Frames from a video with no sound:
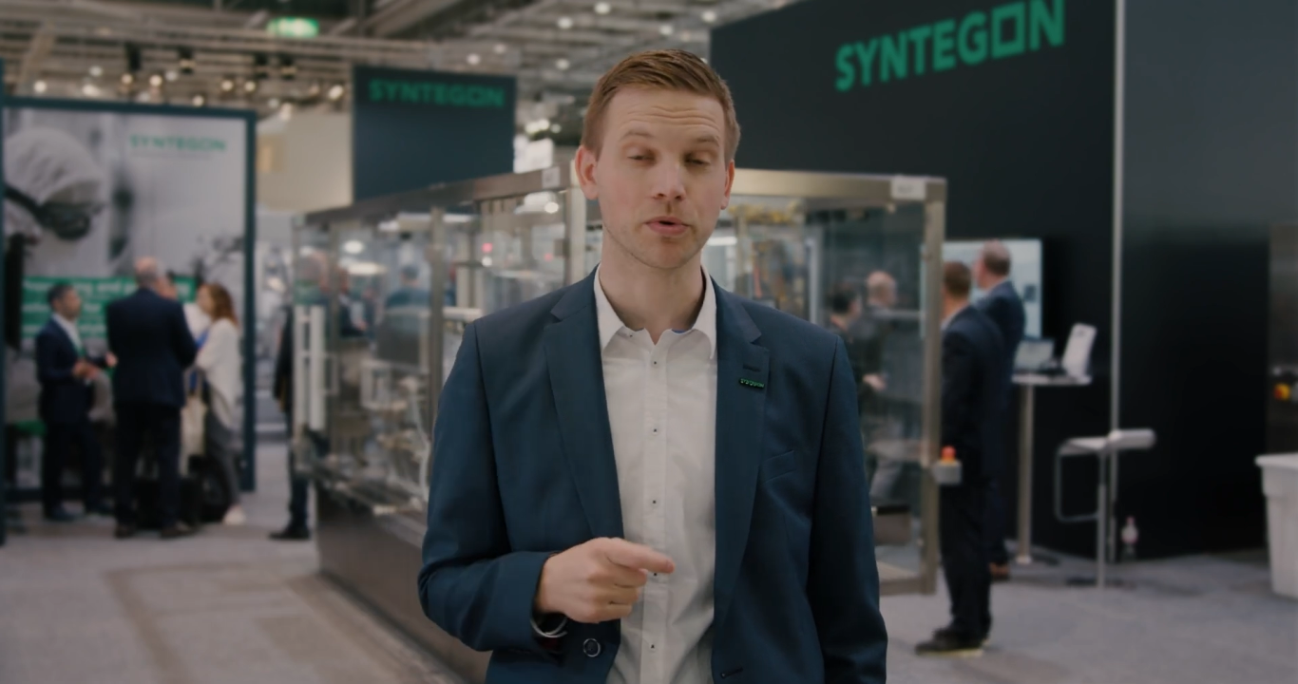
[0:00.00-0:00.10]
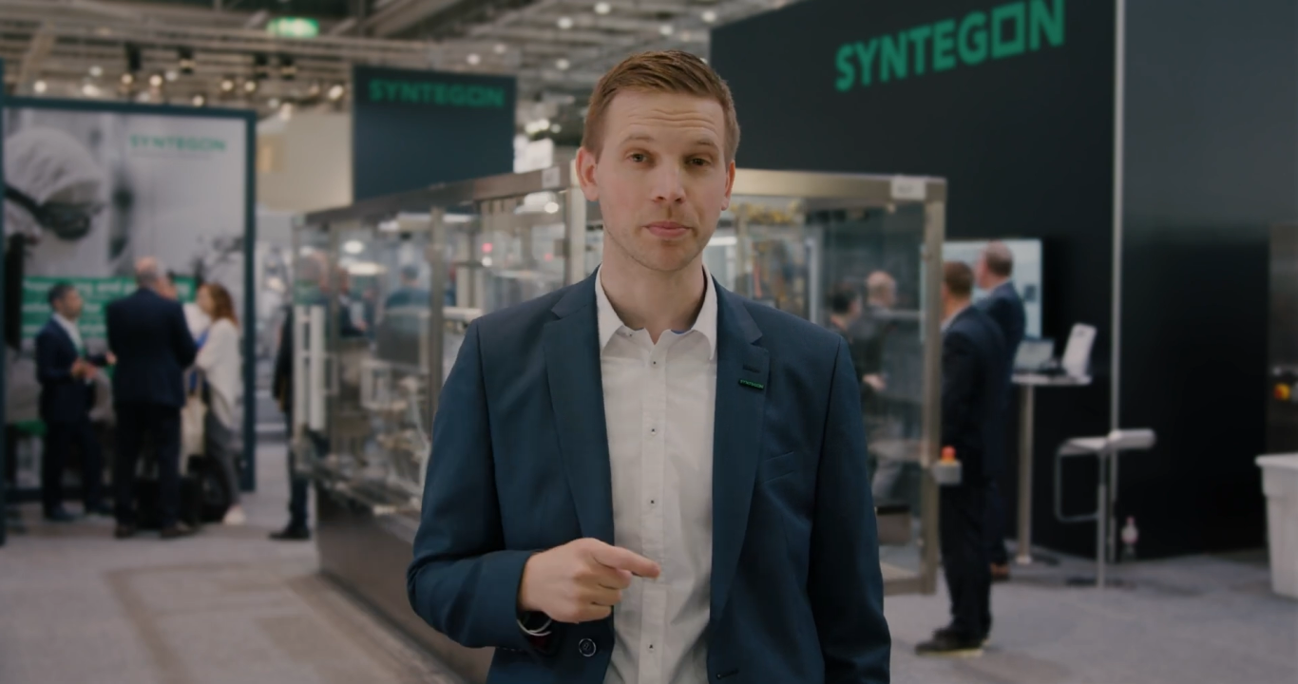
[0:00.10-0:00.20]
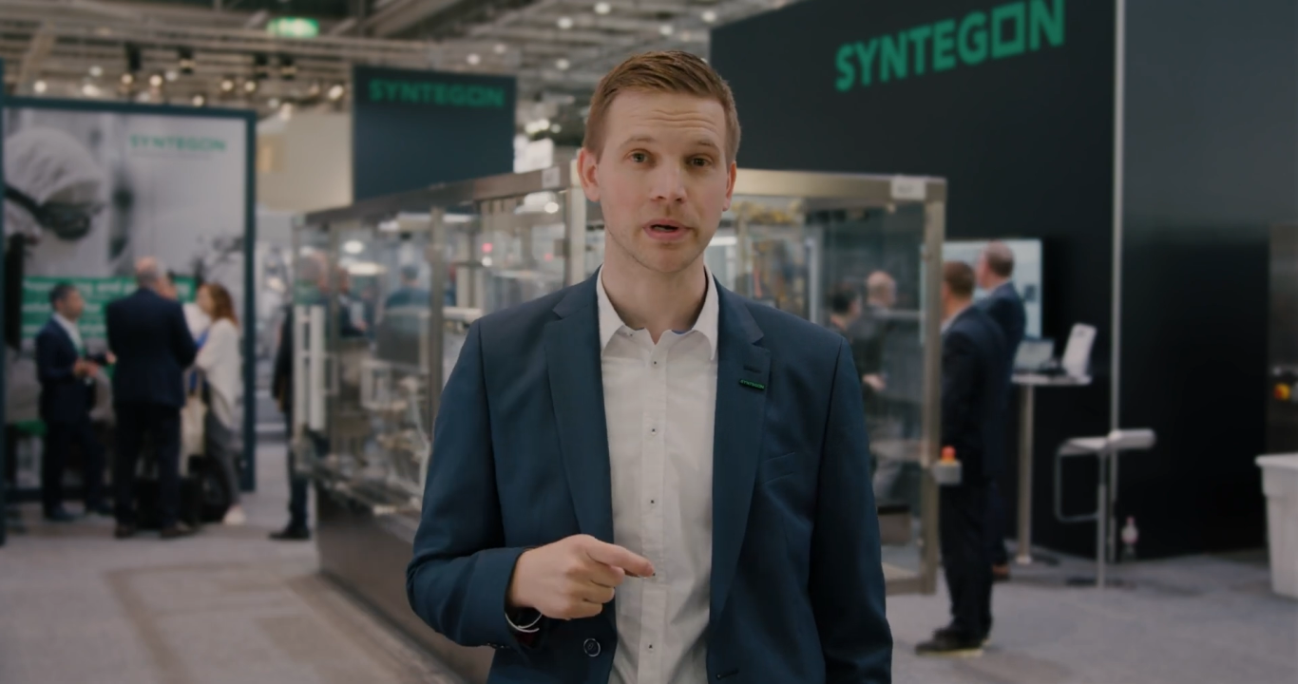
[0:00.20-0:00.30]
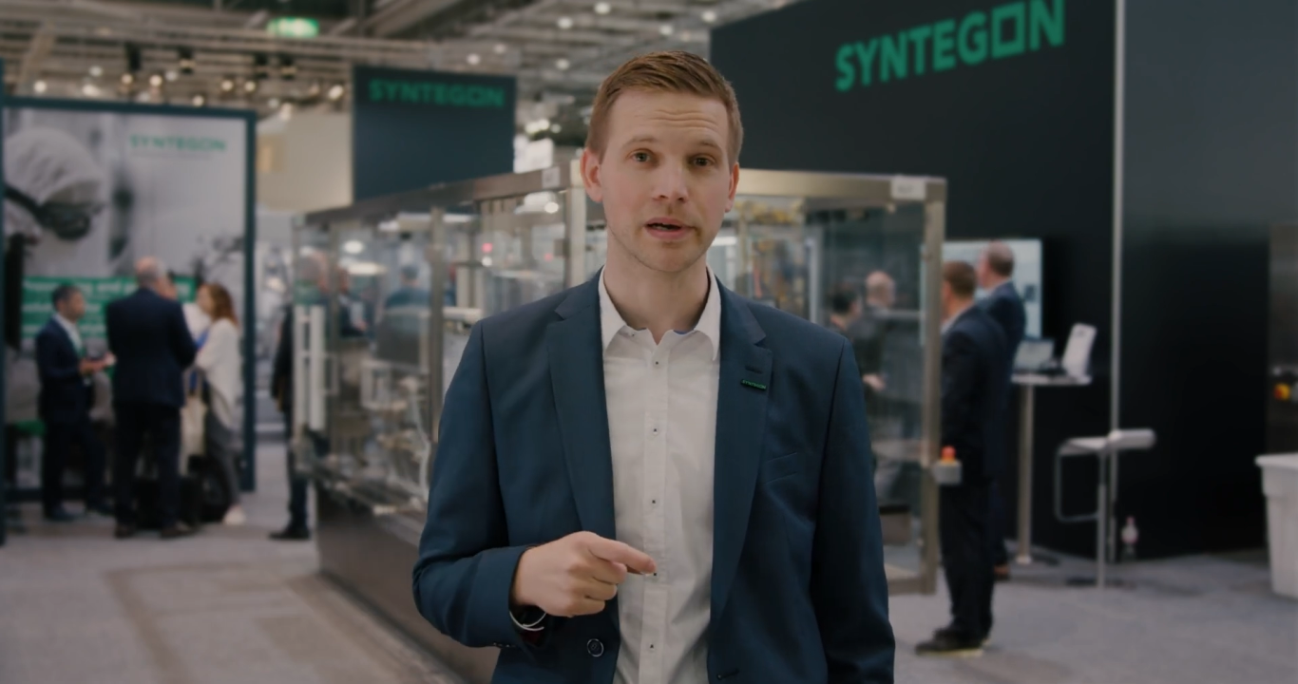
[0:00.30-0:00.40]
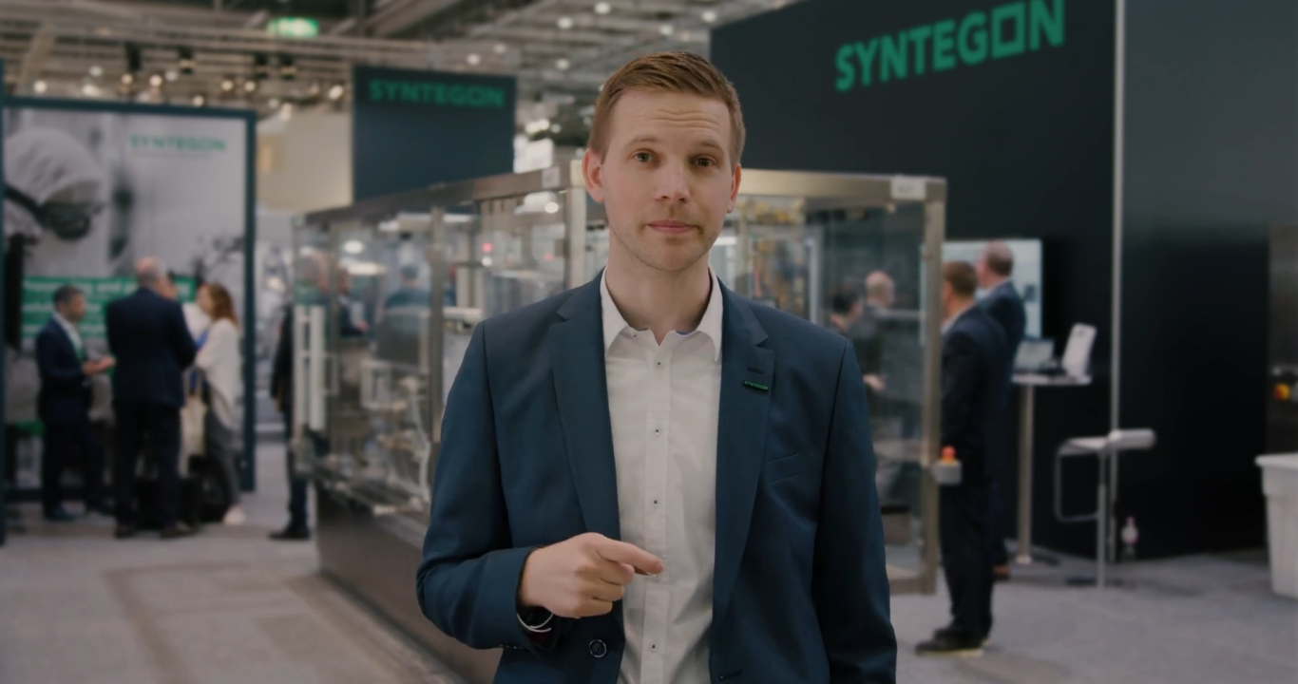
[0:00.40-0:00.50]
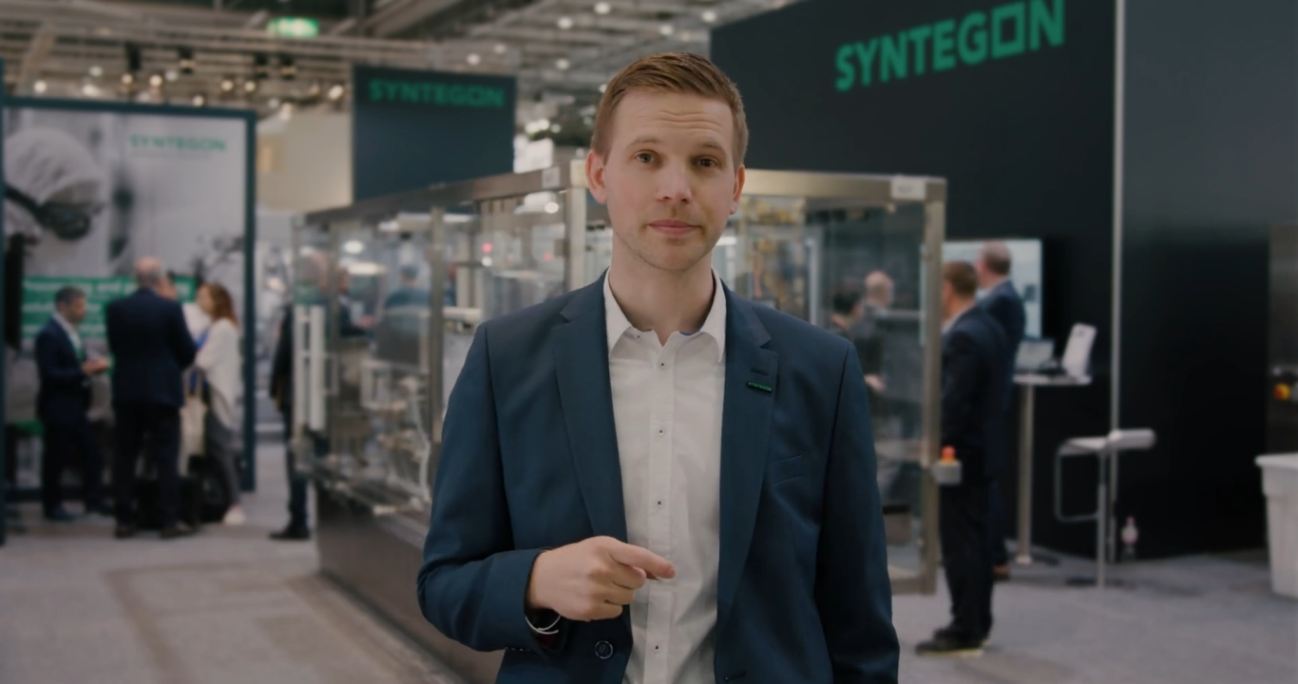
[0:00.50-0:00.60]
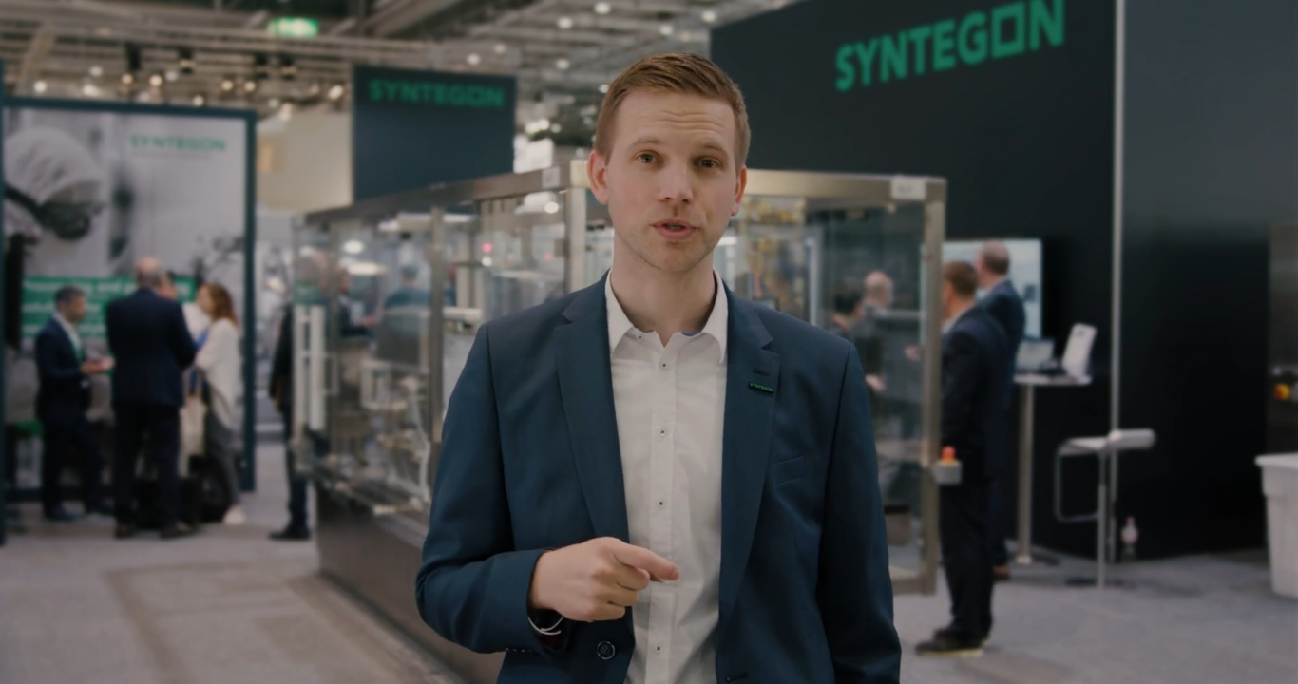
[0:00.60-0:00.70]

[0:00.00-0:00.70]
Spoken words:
popular